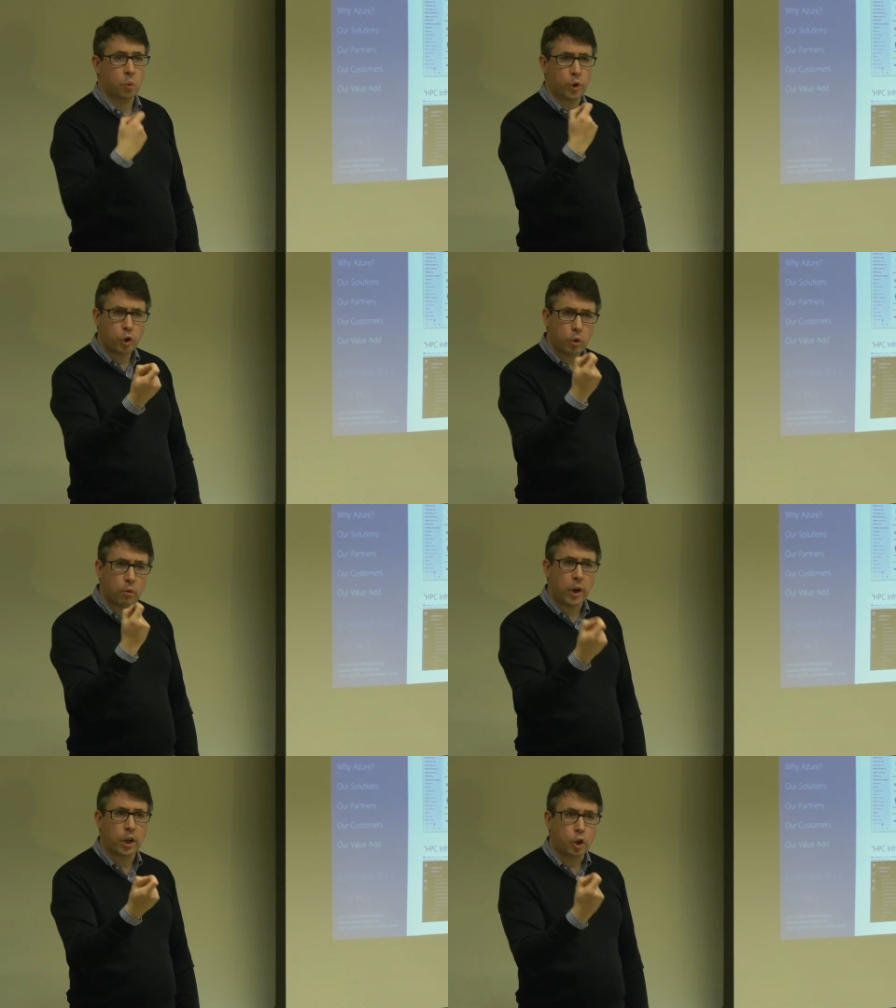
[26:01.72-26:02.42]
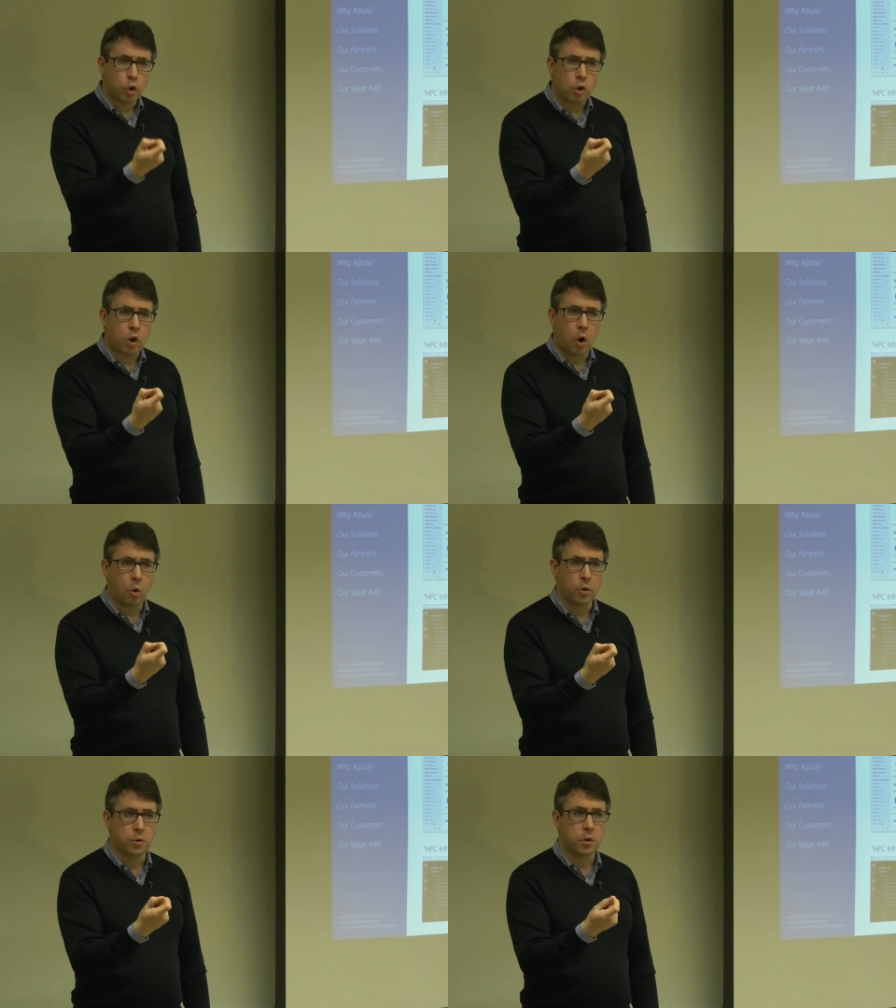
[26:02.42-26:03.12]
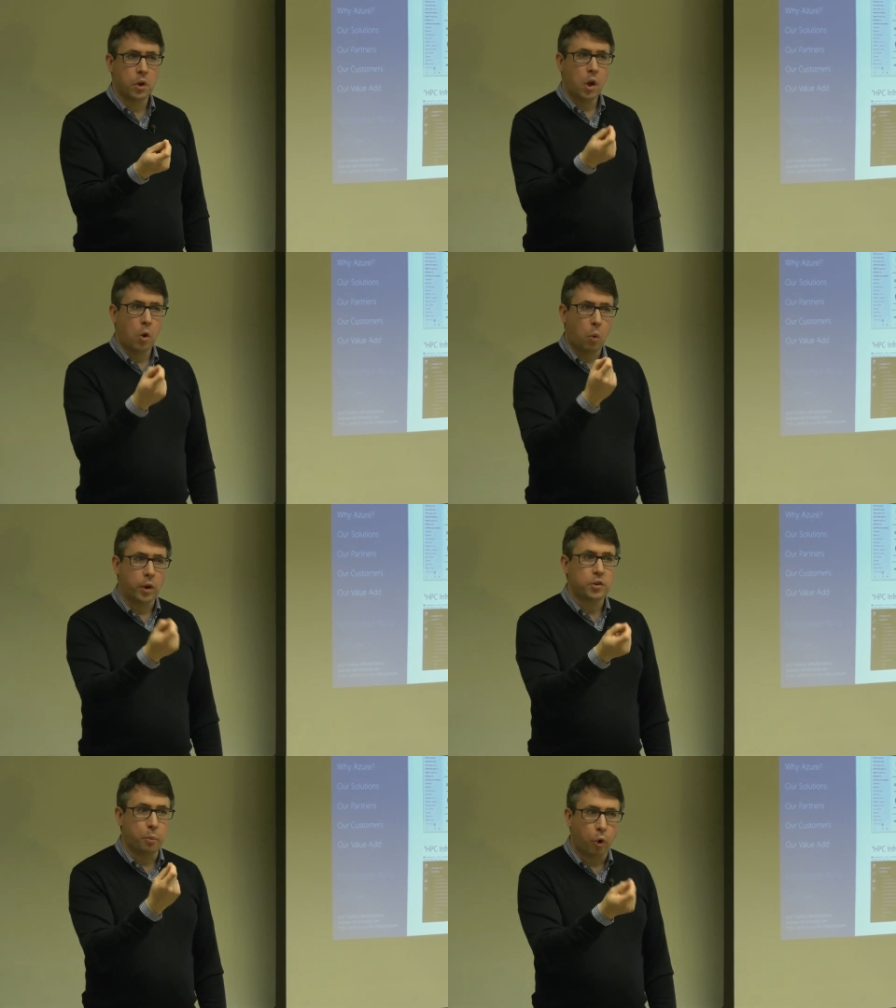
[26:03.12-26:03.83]
when you're writing your code,
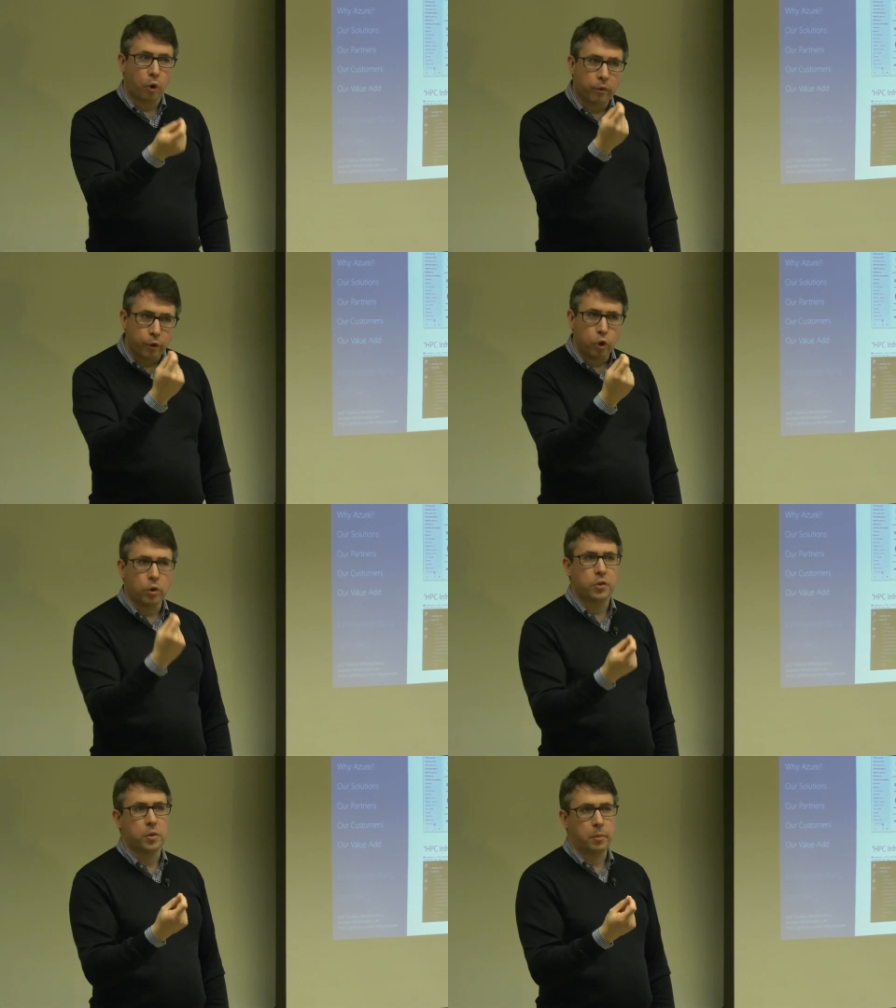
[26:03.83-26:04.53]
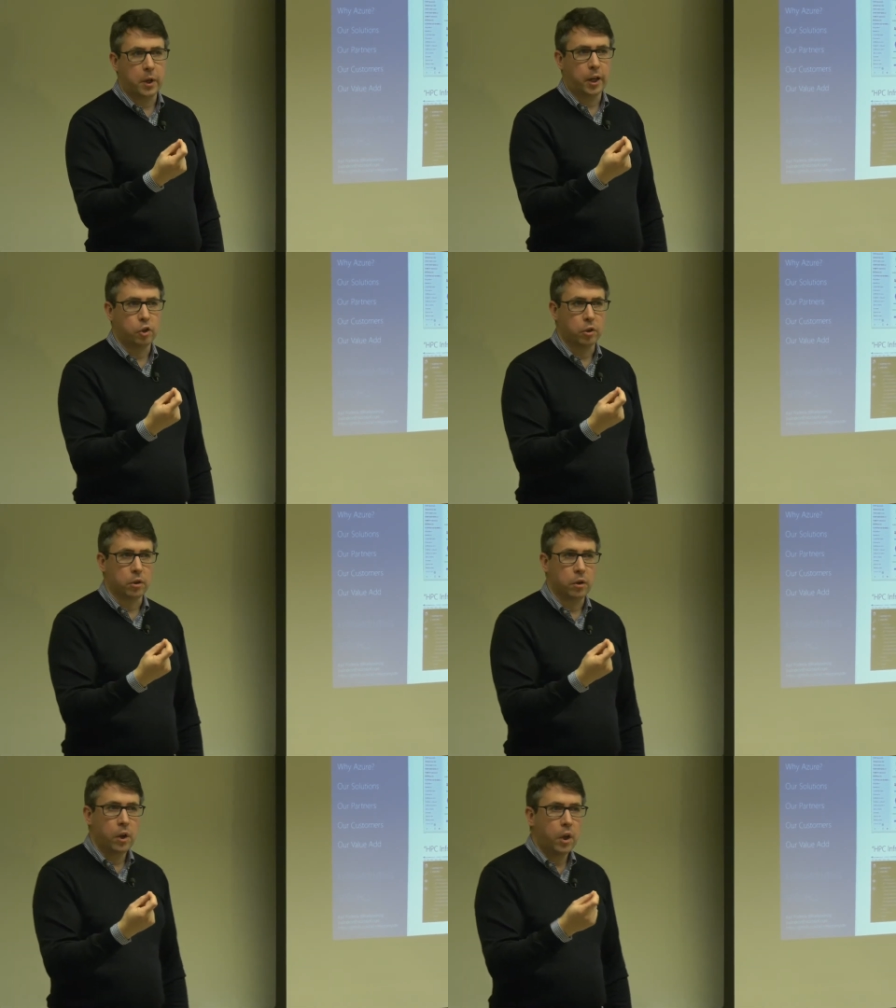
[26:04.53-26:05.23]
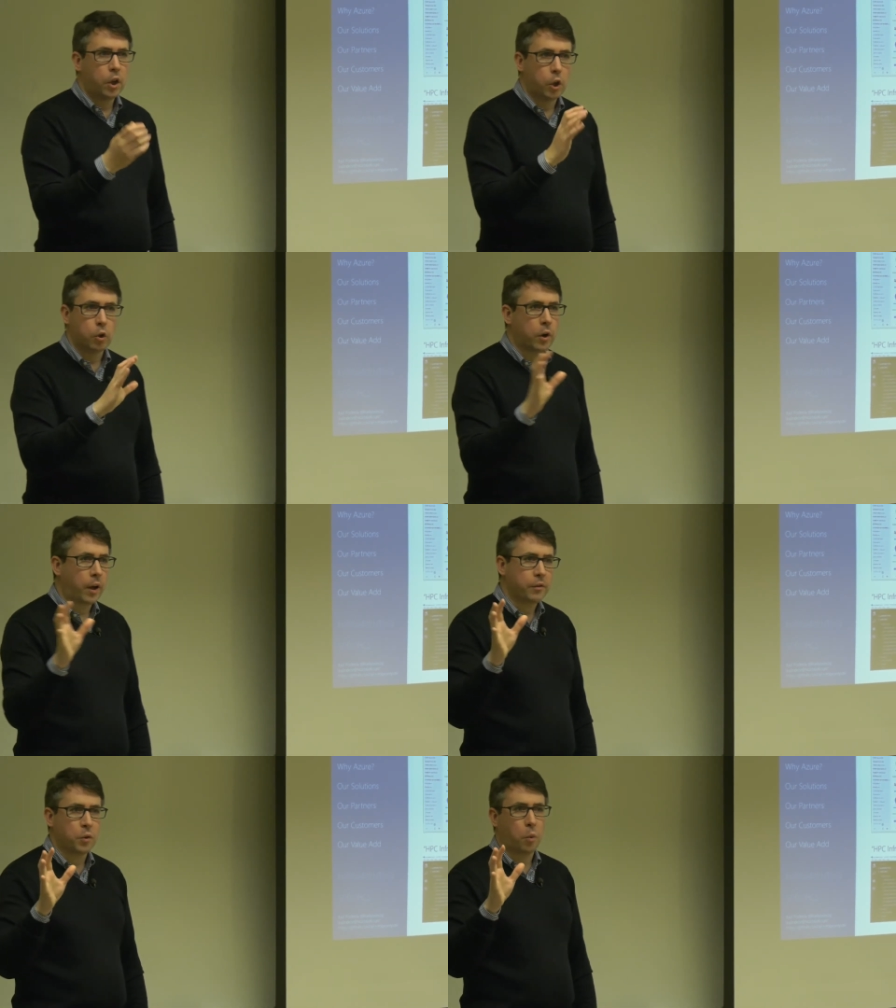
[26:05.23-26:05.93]
what's important for your simulation? You don't
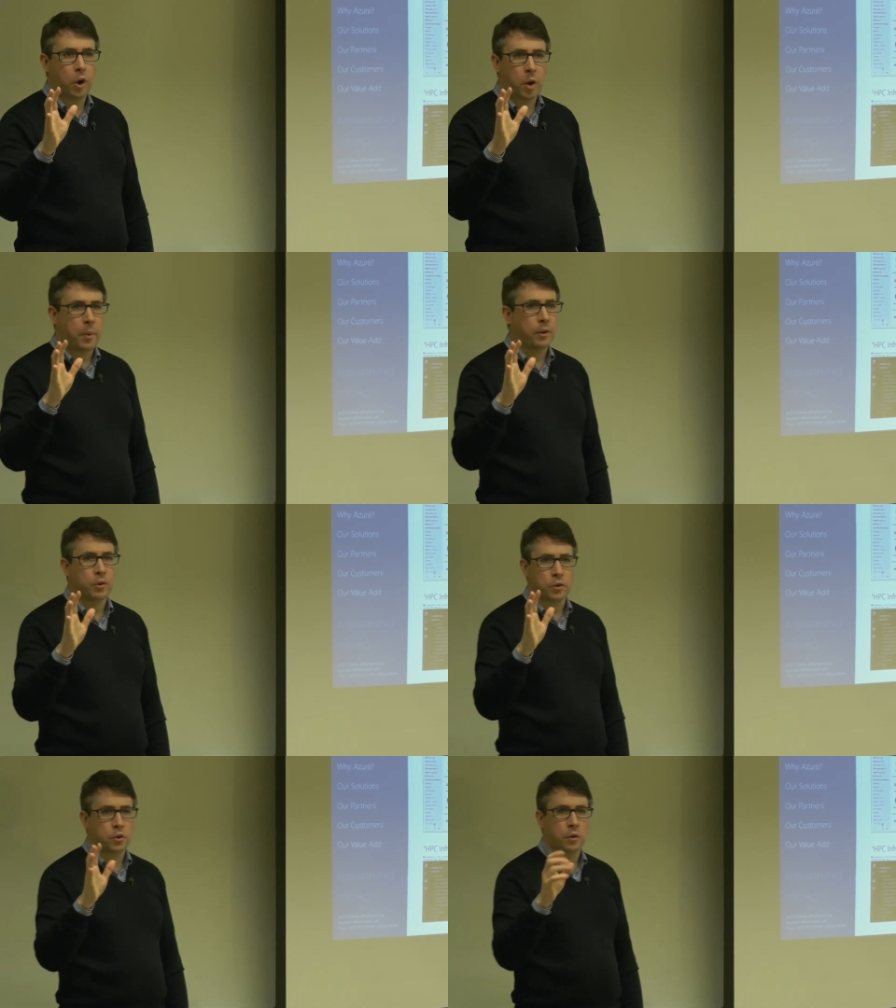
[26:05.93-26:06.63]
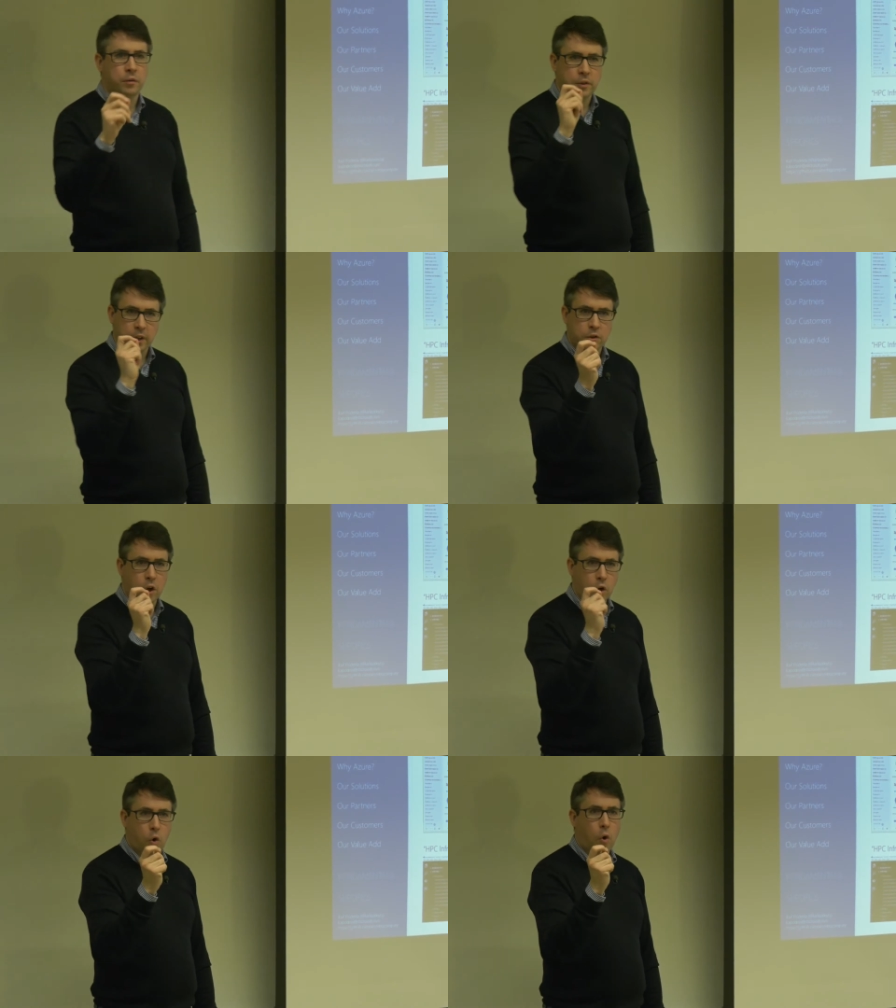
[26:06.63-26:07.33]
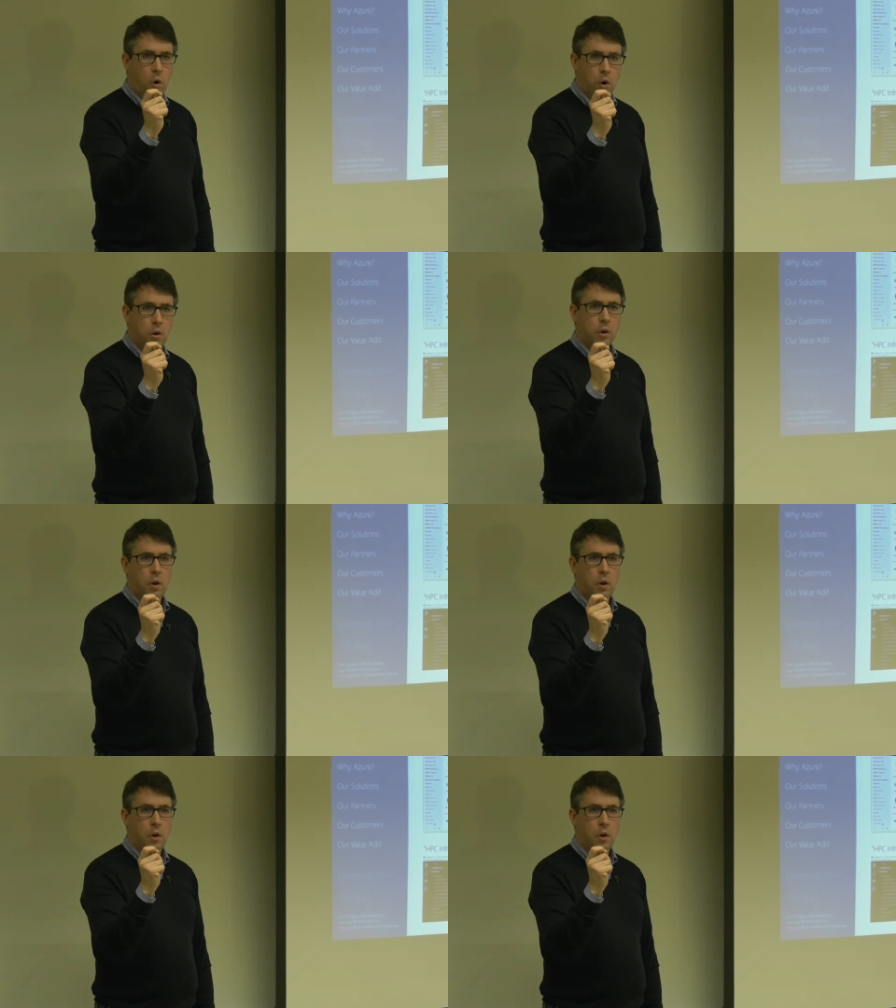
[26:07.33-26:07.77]
have to worry about the stuff that's not core.